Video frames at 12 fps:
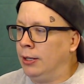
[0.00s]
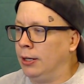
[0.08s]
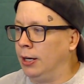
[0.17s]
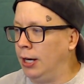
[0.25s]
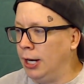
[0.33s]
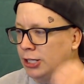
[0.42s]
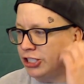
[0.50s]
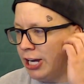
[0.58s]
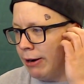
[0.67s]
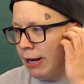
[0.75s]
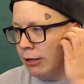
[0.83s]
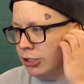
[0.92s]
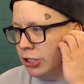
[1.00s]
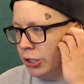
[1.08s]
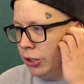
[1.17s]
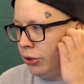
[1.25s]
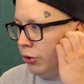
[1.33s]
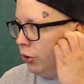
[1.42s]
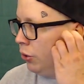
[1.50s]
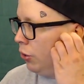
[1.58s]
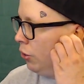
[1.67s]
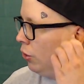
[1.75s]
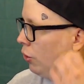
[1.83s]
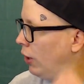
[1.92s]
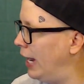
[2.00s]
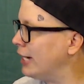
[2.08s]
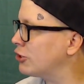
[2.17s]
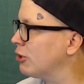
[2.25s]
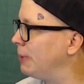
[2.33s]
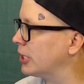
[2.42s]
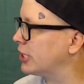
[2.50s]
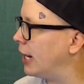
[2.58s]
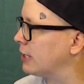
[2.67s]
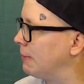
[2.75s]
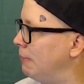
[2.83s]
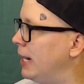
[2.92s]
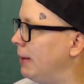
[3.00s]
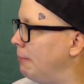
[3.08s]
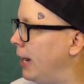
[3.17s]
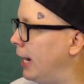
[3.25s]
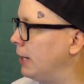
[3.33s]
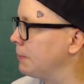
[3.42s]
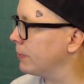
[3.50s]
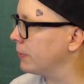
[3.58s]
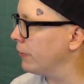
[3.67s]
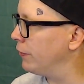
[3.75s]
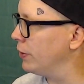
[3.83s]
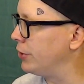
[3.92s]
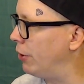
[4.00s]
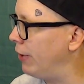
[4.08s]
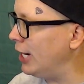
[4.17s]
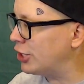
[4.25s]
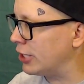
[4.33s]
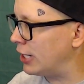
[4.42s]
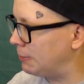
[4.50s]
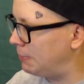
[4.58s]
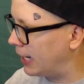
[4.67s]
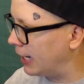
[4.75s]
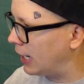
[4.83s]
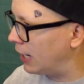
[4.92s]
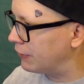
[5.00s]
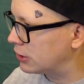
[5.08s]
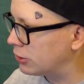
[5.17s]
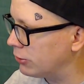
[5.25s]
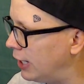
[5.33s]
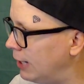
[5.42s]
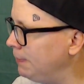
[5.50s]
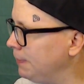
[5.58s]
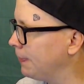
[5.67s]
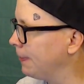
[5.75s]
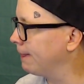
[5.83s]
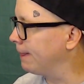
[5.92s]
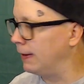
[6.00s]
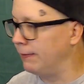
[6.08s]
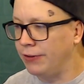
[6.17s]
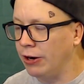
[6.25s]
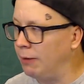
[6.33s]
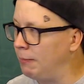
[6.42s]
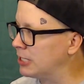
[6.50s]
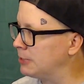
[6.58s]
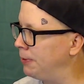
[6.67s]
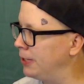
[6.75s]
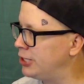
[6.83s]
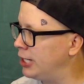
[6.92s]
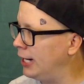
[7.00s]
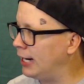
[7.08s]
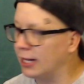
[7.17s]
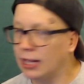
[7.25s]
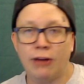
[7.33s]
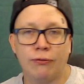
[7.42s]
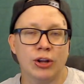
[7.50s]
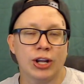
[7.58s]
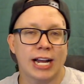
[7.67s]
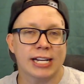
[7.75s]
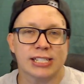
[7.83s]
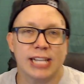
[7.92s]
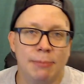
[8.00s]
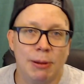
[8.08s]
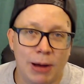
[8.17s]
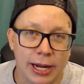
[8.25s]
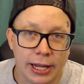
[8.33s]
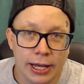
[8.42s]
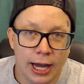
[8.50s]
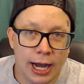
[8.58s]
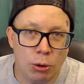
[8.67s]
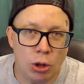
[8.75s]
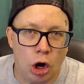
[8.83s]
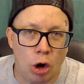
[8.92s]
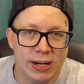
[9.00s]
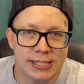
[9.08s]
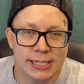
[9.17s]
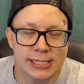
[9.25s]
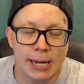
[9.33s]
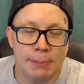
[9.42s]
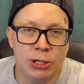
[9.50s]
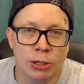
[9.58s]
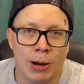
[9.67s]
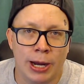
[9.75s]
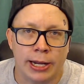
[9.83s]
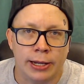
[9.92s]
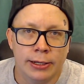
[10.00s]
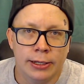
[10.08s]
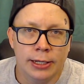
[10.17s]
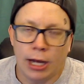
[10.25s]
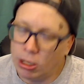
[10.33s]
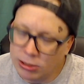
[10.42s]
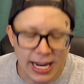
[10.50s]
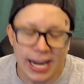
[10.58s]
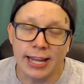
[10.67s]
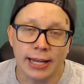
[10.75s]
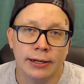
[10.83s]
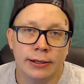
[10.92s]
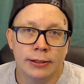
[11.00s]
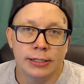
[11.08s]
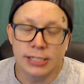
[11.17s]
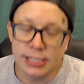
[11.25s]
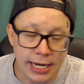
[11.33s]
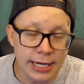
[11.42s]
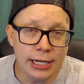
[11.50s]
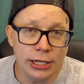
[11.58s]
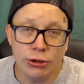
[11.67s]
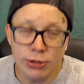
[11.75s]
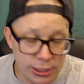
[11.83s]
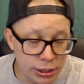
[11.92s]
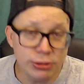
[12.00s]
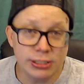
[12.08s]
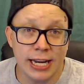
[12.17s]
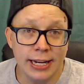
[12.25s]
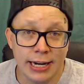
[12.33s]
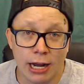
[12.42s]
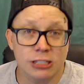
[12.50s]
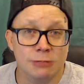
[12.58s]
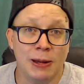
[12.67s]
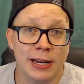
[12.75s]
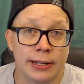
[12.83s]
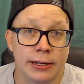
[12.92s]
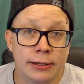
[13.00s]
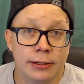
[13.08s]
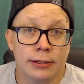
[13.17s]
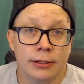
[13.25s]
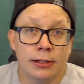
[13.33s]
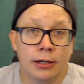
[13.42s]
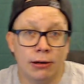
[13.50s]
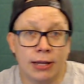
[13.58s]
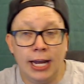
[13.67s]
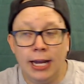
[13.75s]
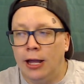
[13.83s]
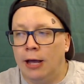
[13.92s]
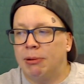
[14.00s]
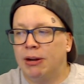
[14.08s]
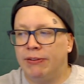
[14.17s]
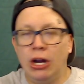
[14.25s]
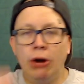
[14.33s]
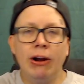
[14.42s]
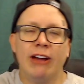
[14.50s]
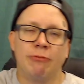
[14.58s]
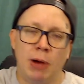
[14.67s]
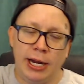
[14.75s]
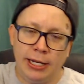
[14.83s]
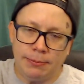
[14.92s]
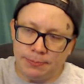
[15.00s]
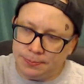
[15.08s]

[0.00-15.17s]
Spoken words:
Shout out to, extra big shout out to Minute Maid for the donation at the beginning of the stream. Very much appreciated. I love when you guys send me money. I will always accept your money. I'll take it. Send it. You send it, I'll spend it. Okay? But if you don't have money,